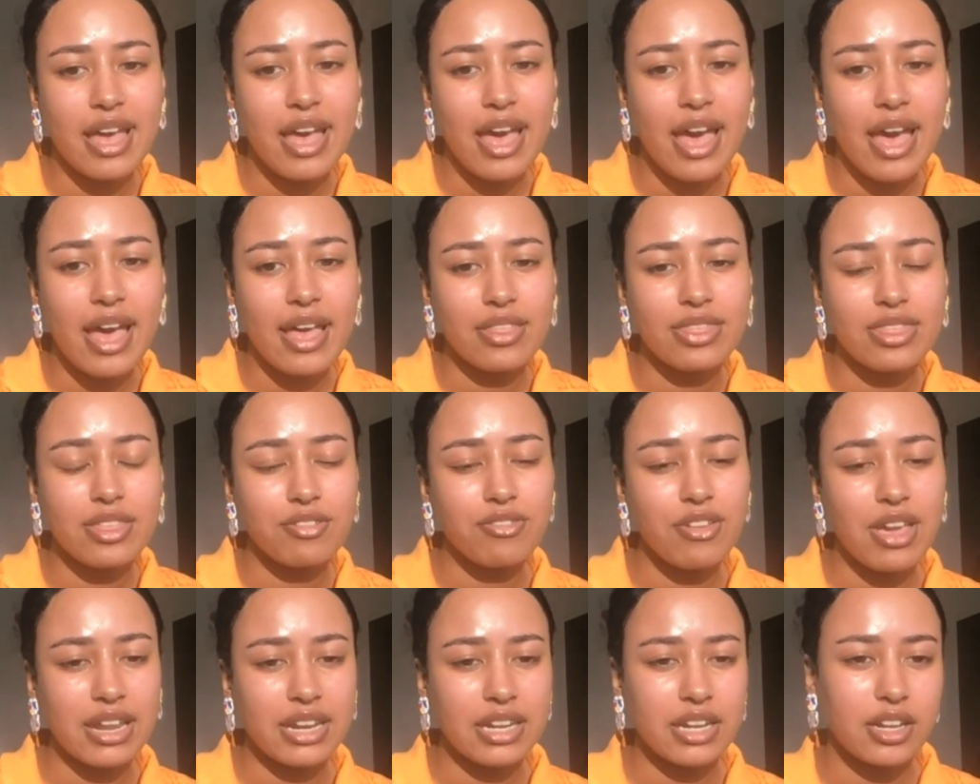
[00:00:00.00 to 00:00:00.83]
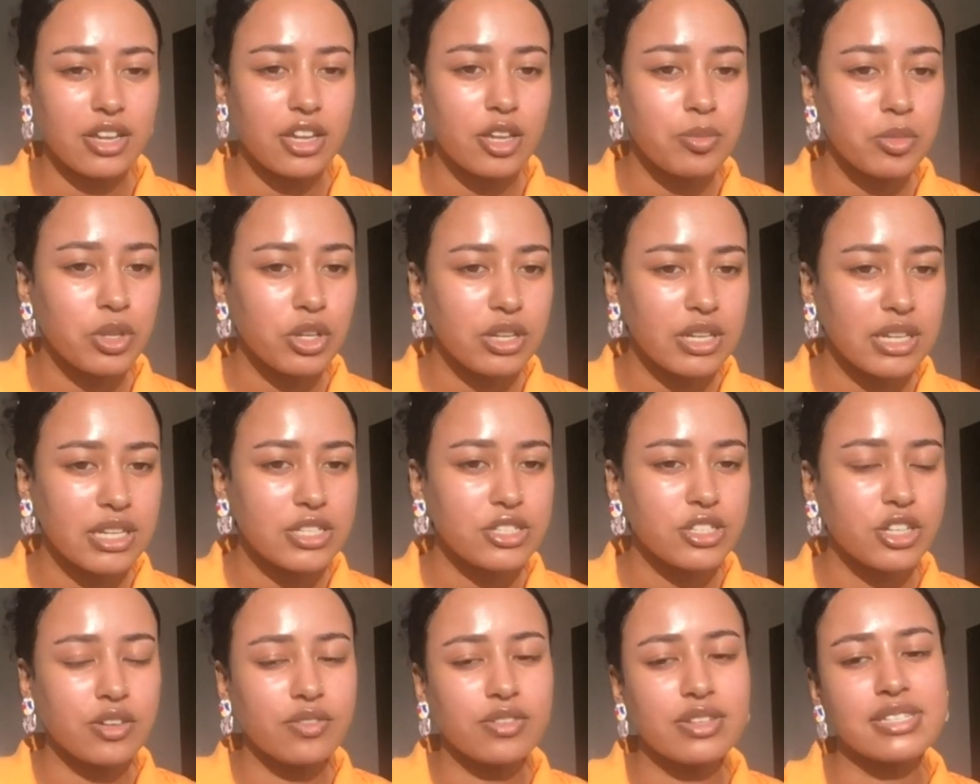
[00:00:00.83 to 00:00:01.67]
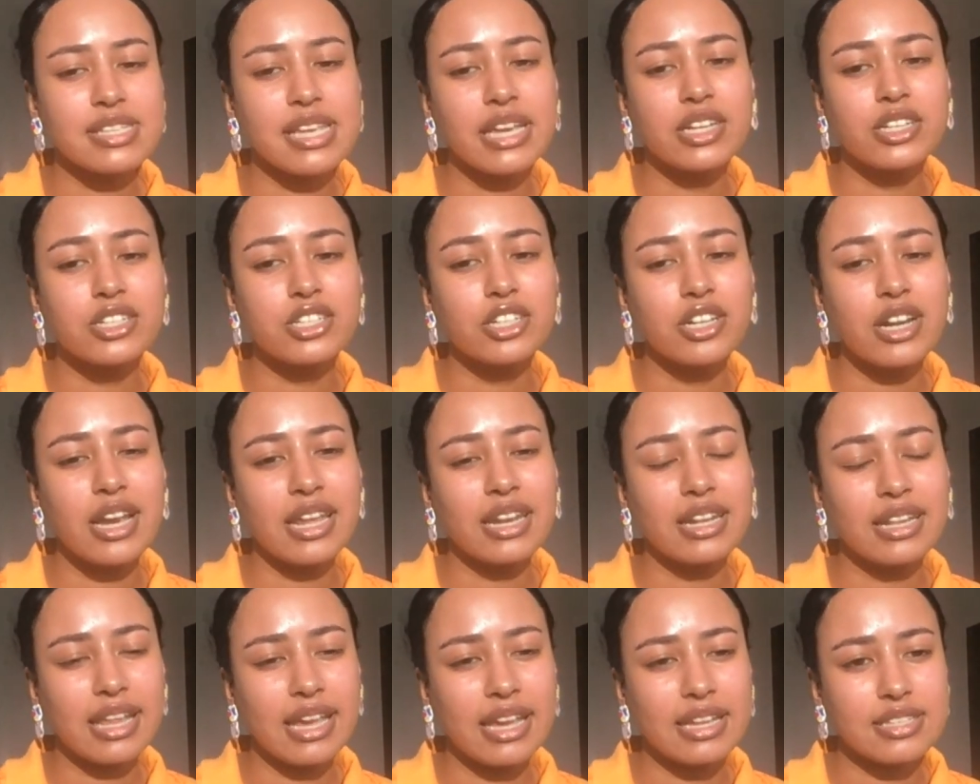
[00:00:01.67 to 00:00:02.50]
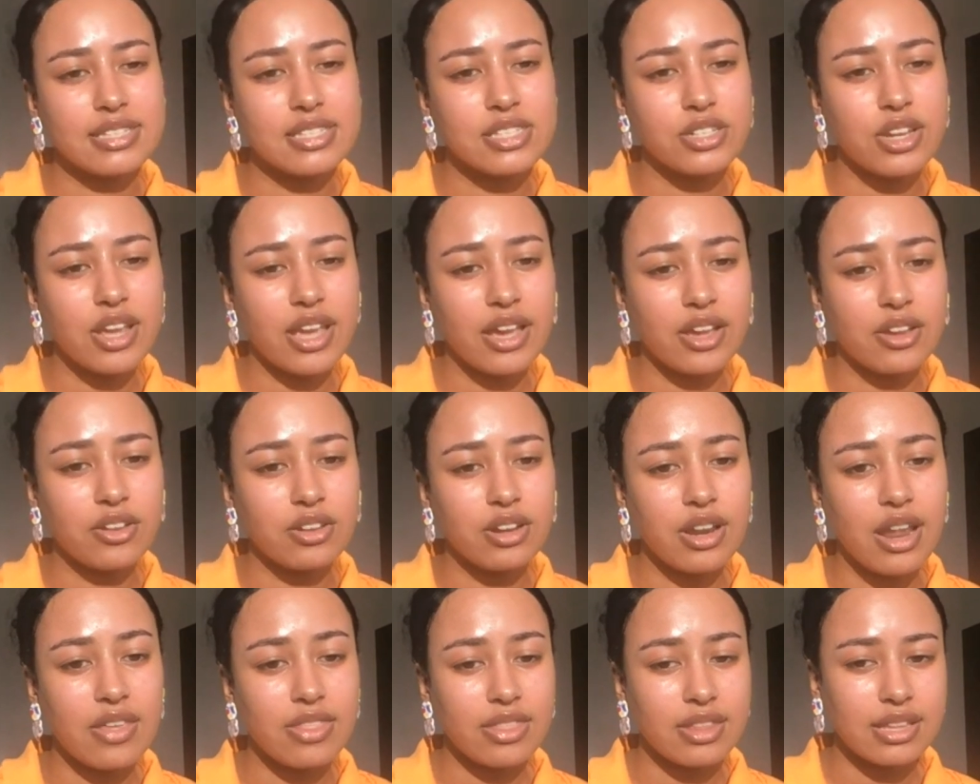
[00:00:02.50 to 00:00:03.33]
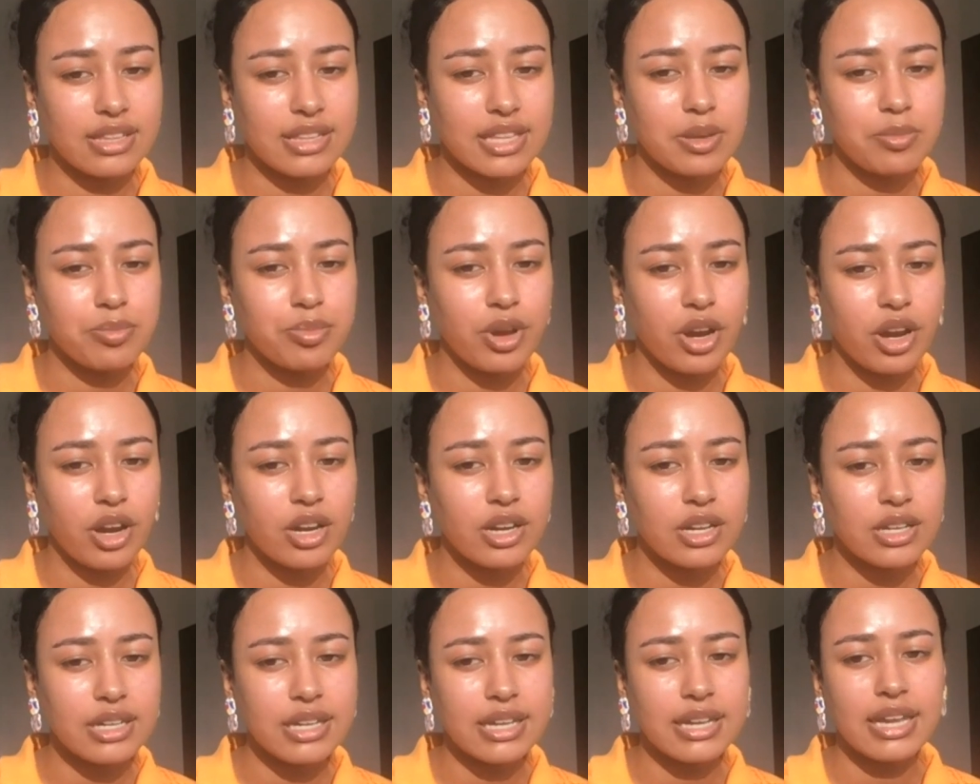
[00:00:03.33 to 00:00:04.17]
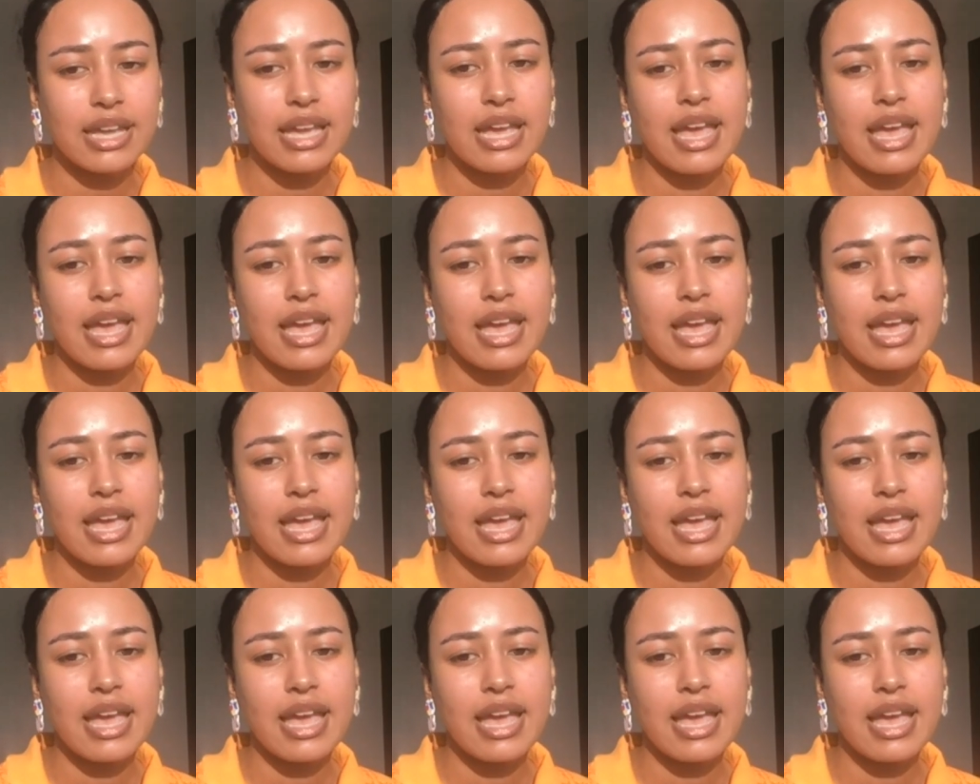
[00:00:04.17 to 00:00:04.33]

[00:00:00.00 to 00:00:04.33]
at the Vanier Community Service Center and Lansdowne and the Glebe Park.